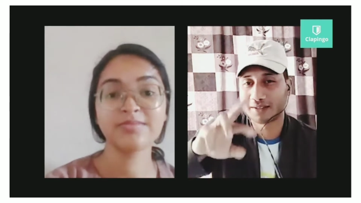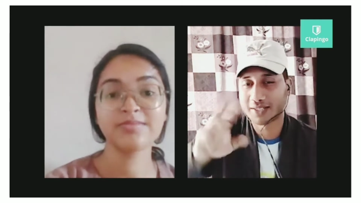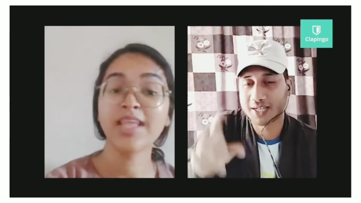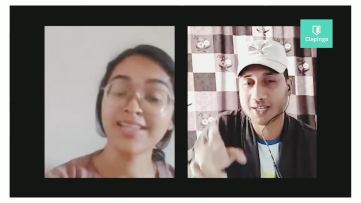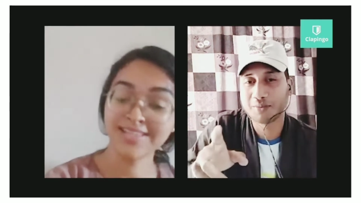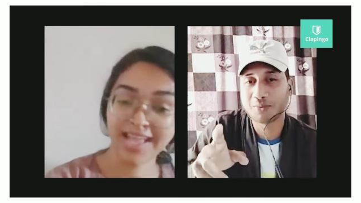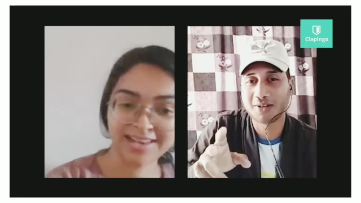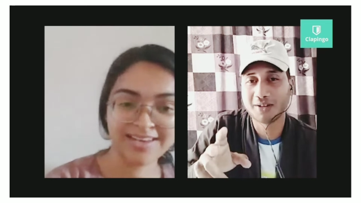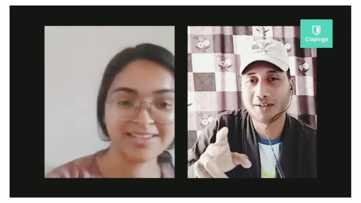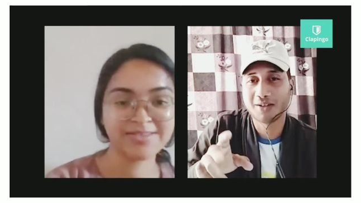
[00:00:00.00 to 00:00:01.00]
Speaker 1: second
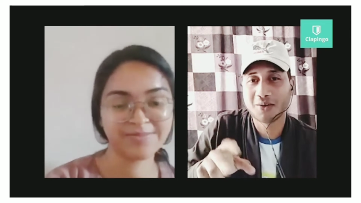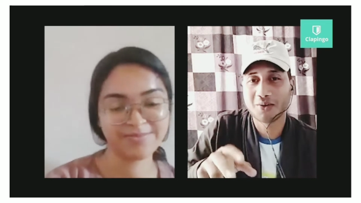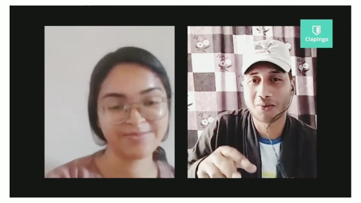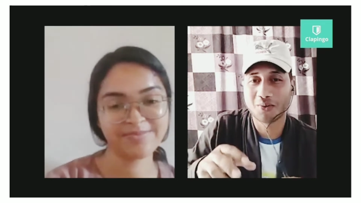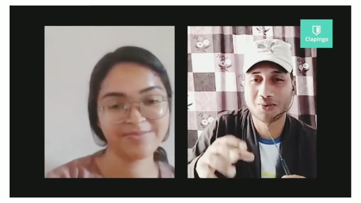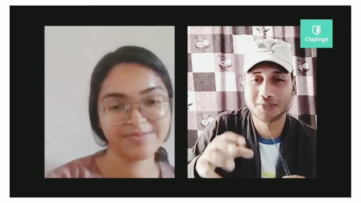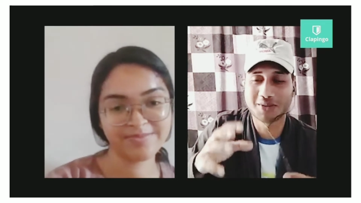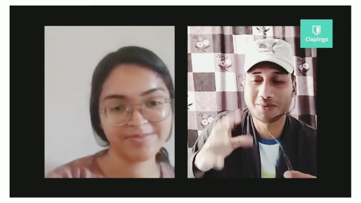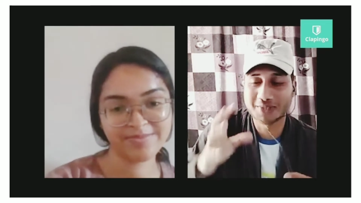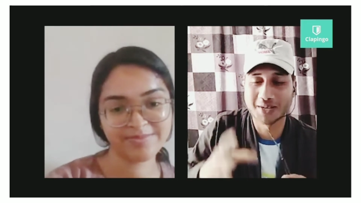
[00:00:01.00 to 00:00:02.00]
point, yeah.
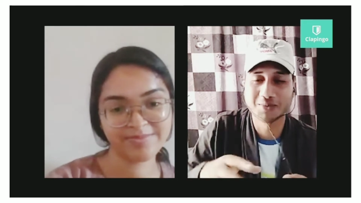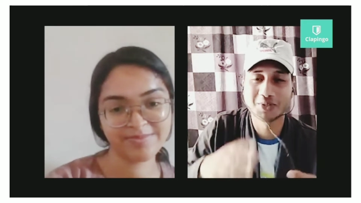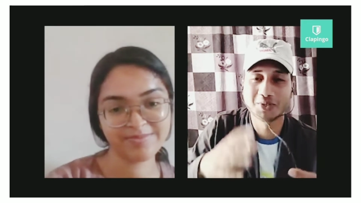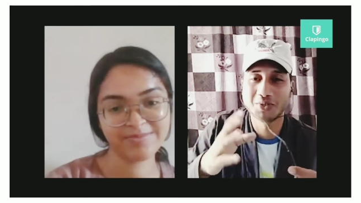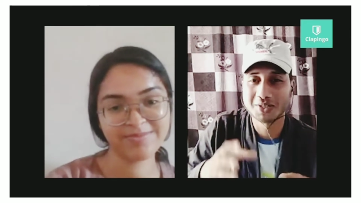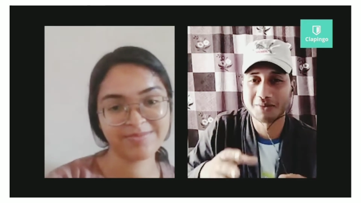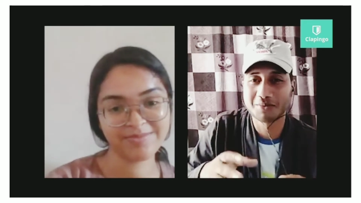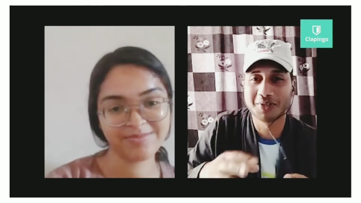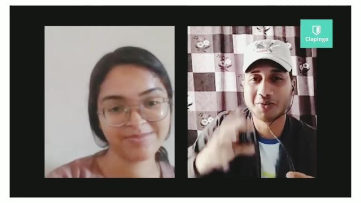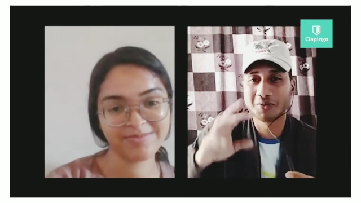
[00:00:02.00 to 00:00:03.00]
sometimes you do
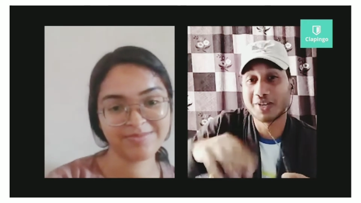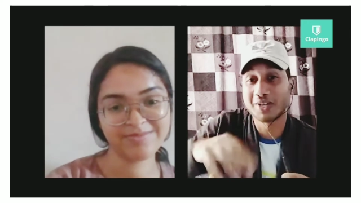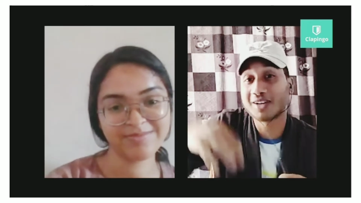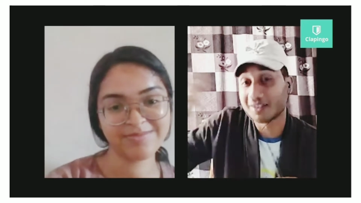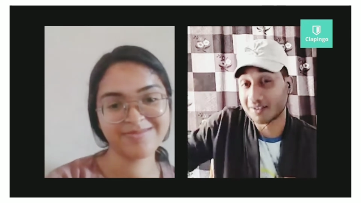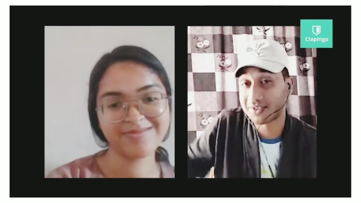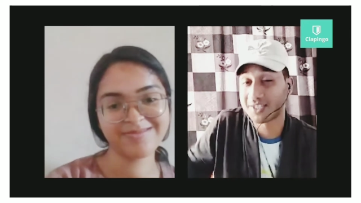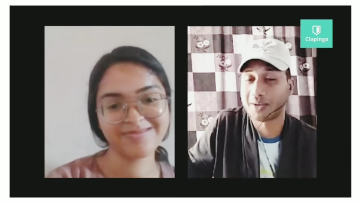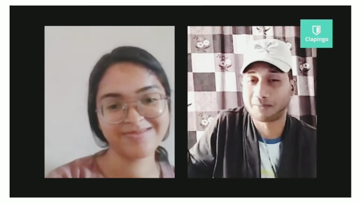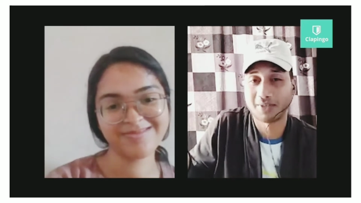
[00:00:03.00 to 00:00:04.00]
something to make others
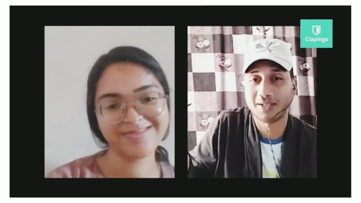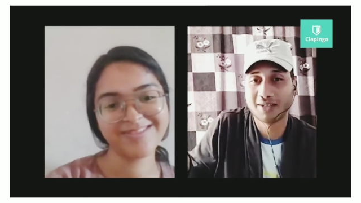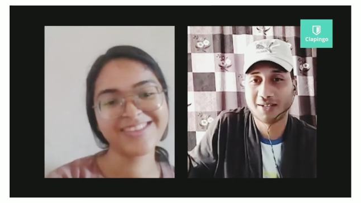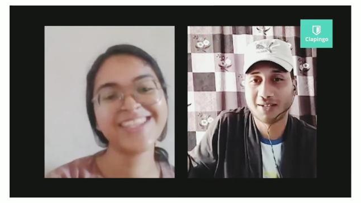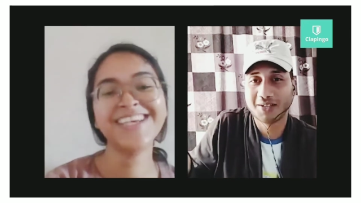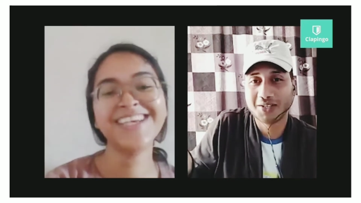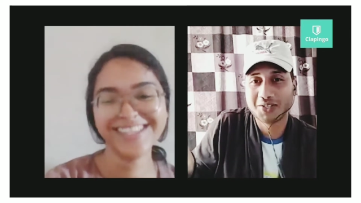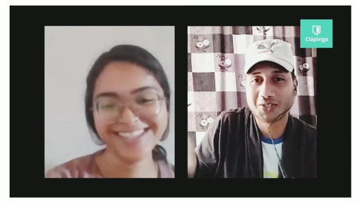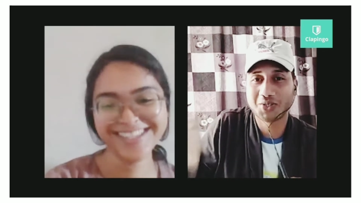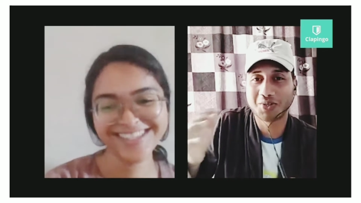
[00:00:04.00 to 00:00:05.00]
happy.
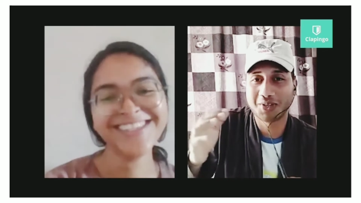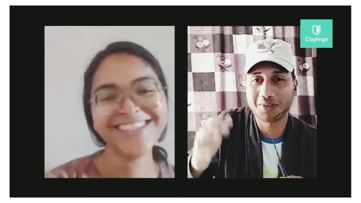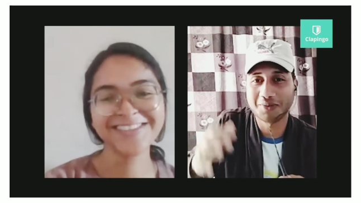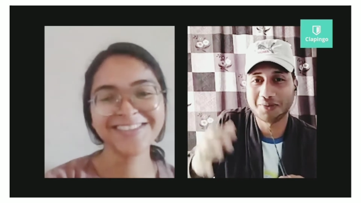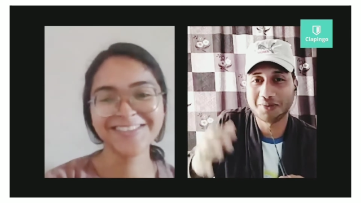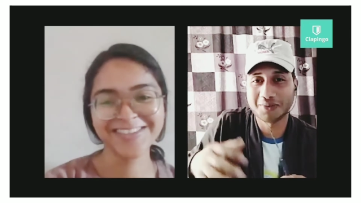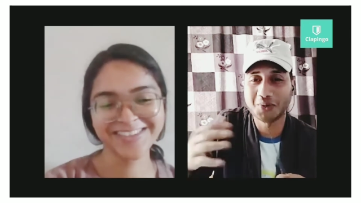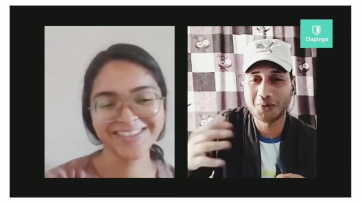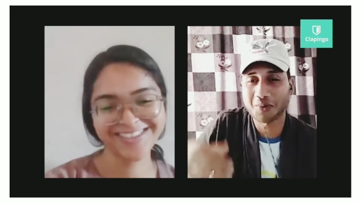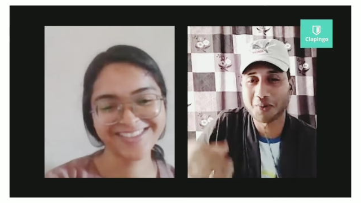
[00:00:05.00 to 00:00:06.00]
So if you
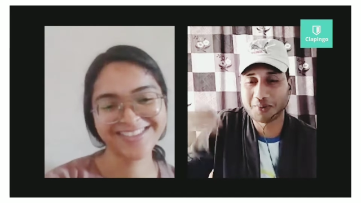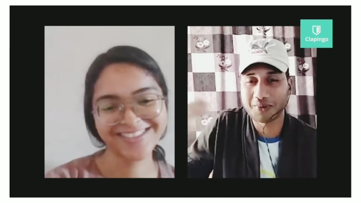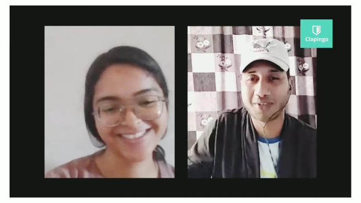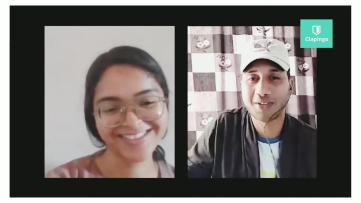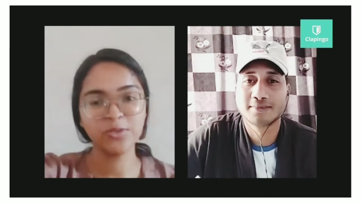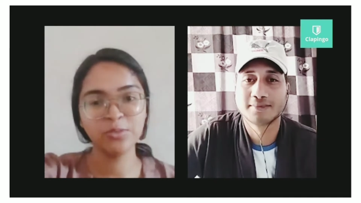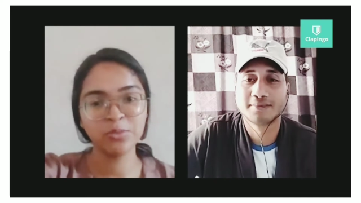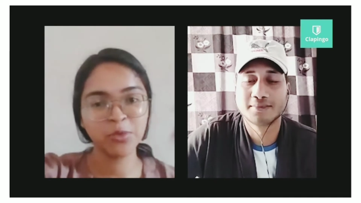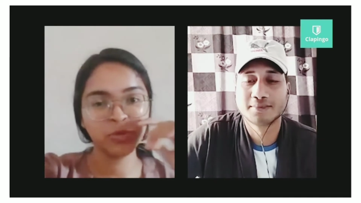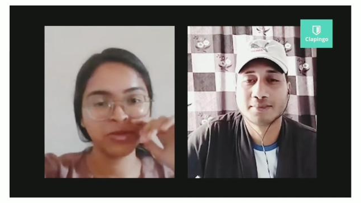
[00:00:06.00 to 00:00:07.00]
Speaker 2: if
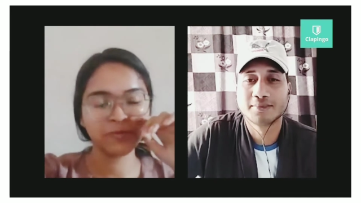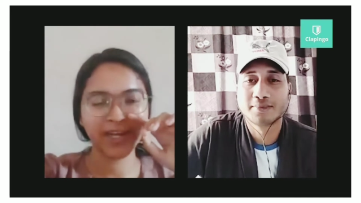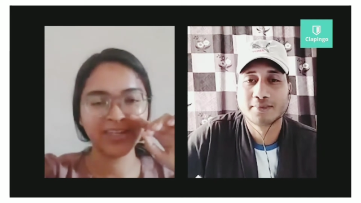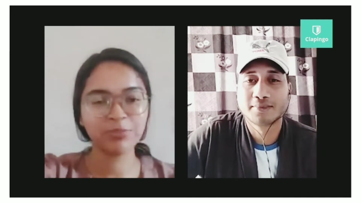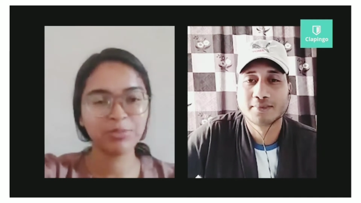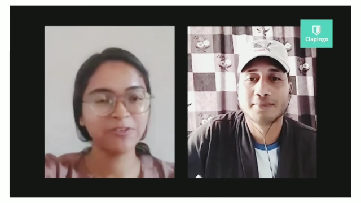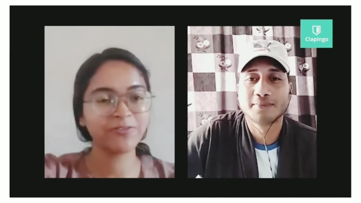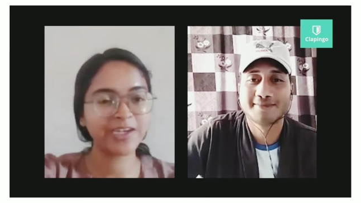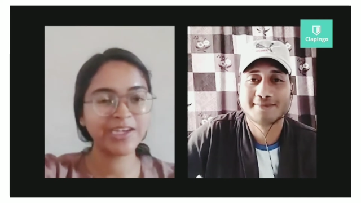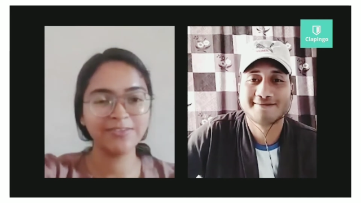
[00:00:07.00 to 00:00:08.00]
you, you defined it
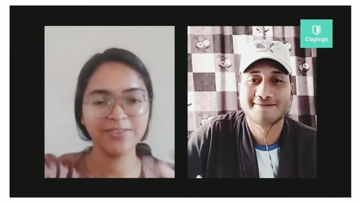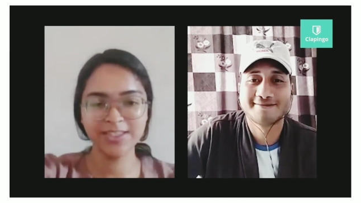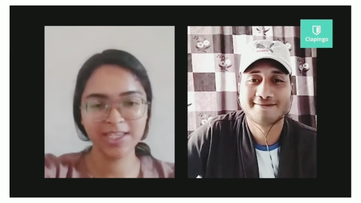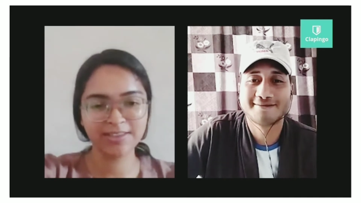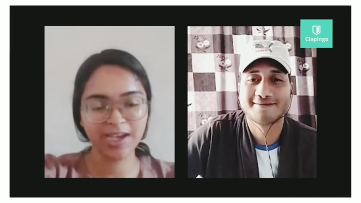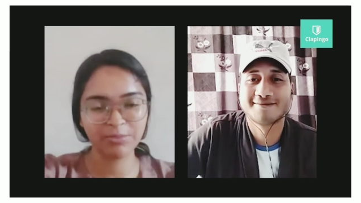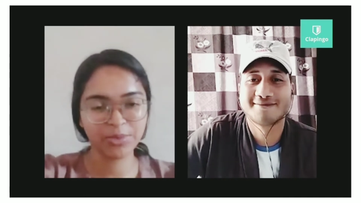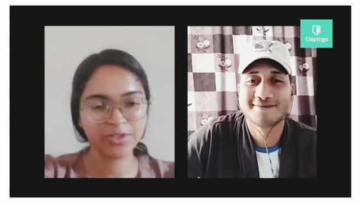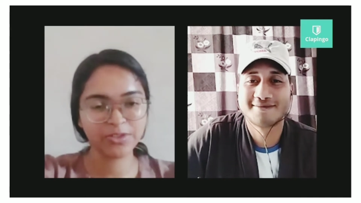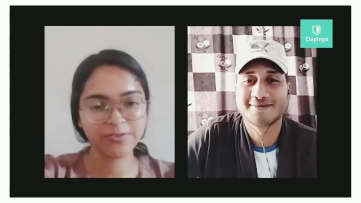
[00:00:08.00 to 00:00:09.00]
perfectly with the
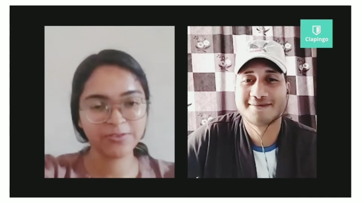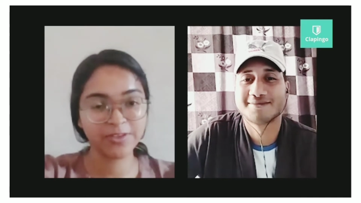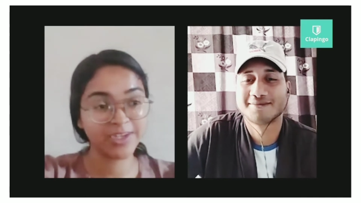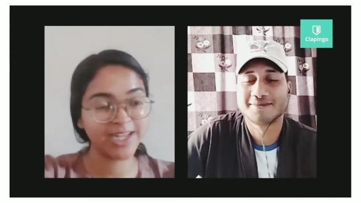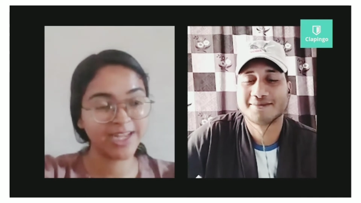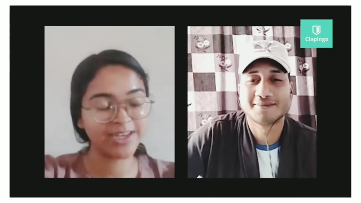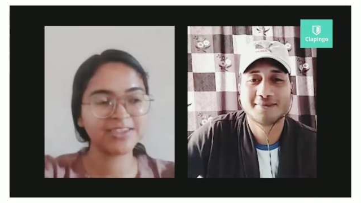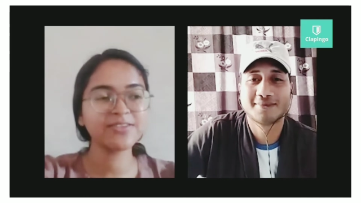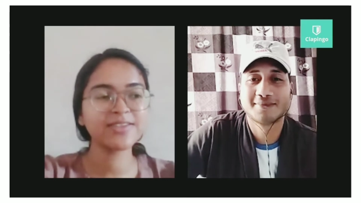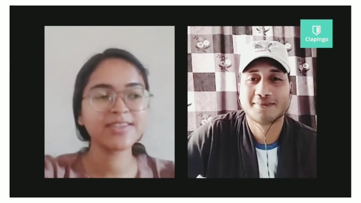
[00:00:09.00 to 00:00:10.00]
example of uh,
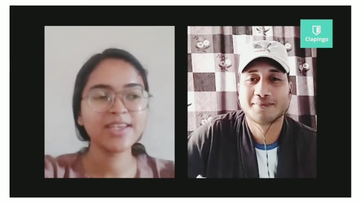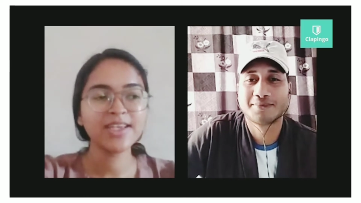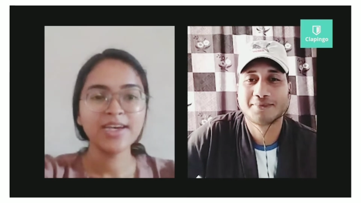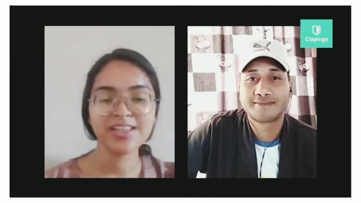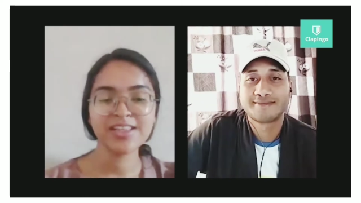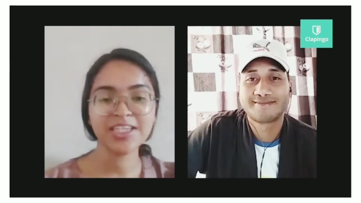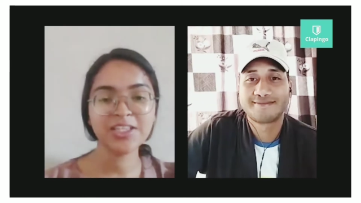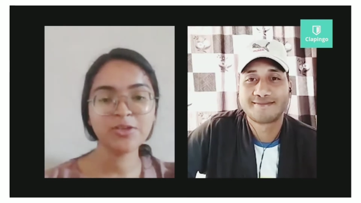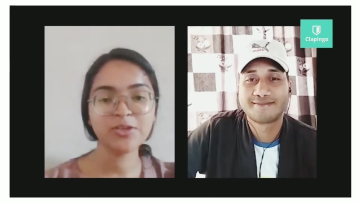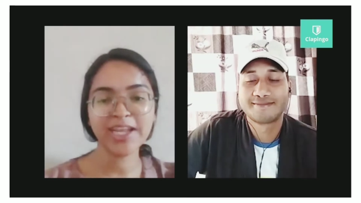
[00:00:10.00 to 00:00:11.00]
relatives,
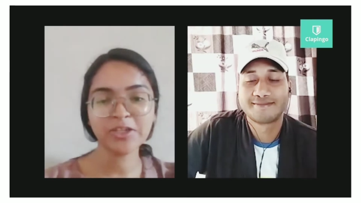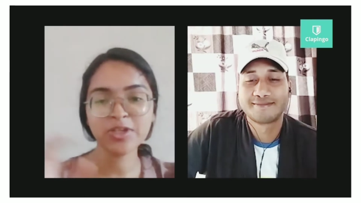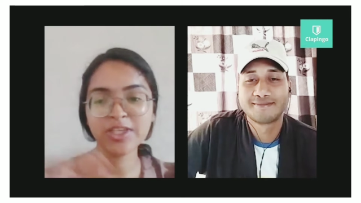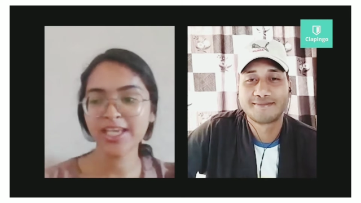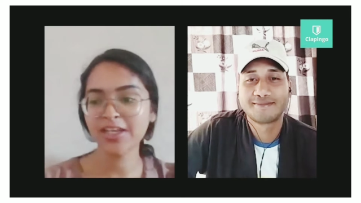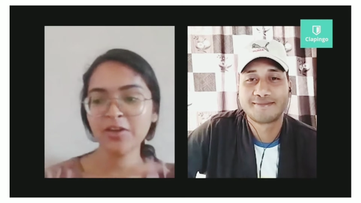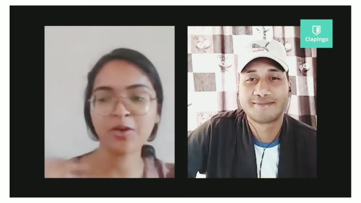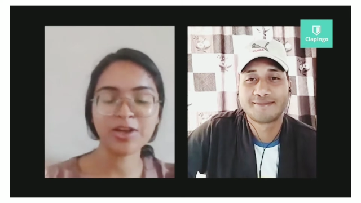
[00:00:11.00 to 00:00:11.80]
that you like to gain